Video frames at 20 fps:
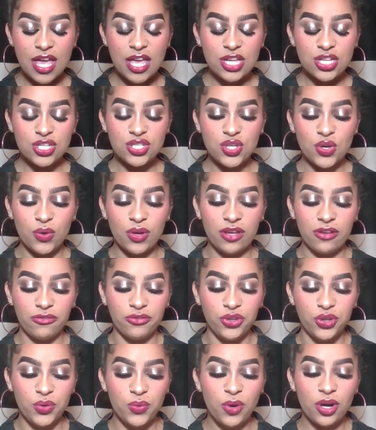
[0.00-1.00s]
So if
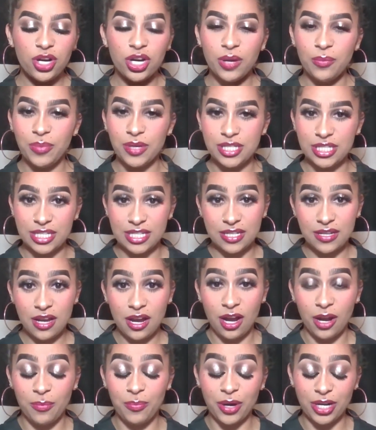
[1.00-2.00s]
you are a, part
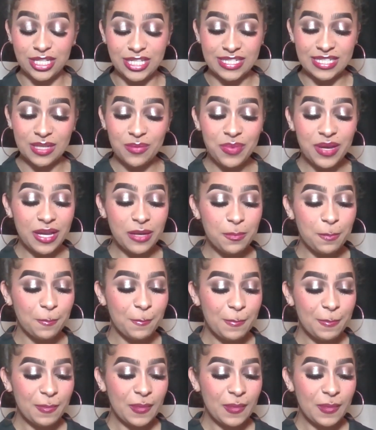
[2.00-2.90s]
a participant,